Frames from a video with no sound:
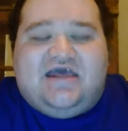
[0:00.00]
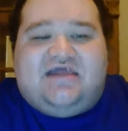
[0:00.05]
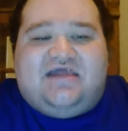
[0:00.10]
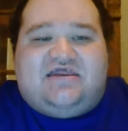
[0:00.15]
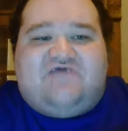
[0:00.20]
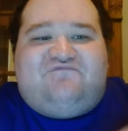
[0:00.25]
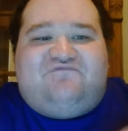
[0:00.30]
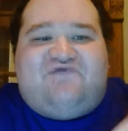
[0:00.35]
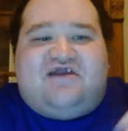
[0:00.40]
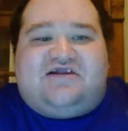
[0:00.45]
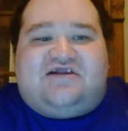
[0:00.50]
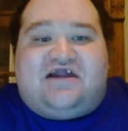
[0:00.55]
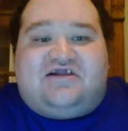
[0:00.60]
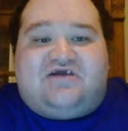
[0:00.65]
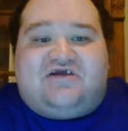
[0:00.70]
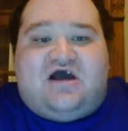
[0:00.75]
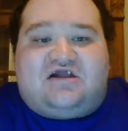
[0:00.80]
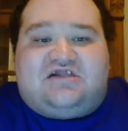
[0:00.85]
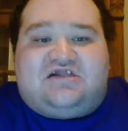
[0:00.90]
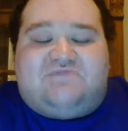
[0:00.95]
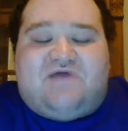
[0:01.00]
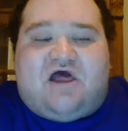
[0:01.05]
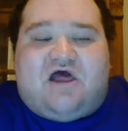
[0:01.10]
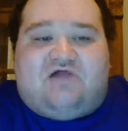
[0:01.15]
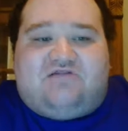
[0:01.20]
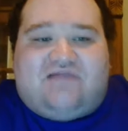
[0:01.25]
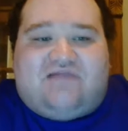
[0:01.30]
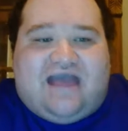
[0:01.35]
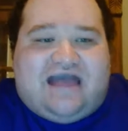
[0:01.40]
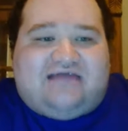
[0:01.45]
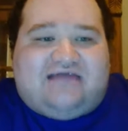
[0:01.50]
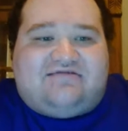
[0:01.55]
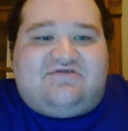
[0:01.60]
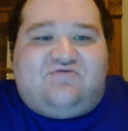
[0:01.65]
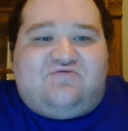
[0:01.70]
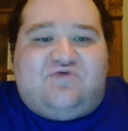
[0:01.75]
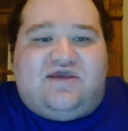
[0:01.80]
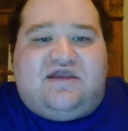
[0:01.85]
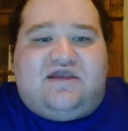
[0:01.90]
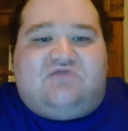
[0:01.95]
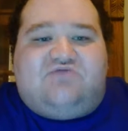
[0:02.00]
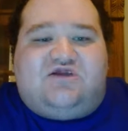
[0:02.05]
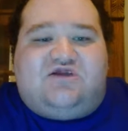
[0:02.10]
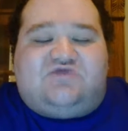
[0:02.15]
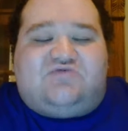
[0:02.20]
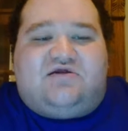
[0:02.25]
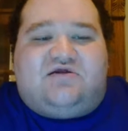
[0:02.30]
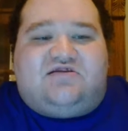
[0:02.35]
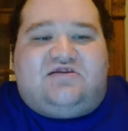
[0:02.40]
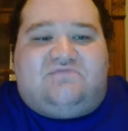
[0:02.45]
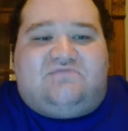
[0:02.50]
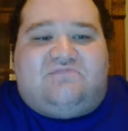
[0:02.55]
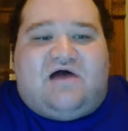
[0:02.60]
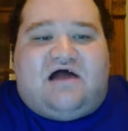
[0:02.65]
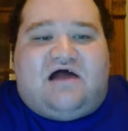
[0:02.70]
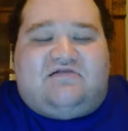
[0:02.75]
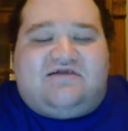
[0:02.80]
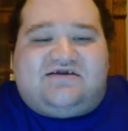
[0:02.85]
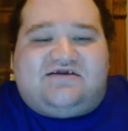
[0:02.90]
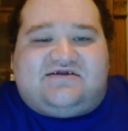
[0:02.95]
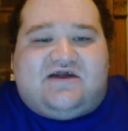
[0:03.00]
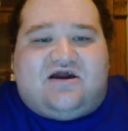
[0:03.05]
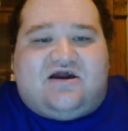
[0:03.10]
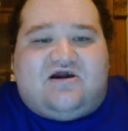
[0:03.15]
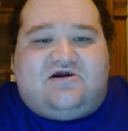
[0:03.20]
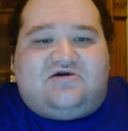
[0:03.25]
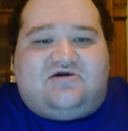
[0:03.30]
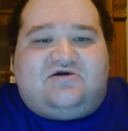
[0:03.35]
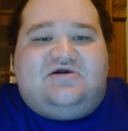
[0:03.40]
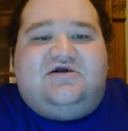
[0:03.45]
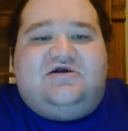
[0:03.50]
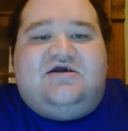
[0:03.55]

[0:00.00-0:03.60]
the fish I talked about last week, which was the bala shark,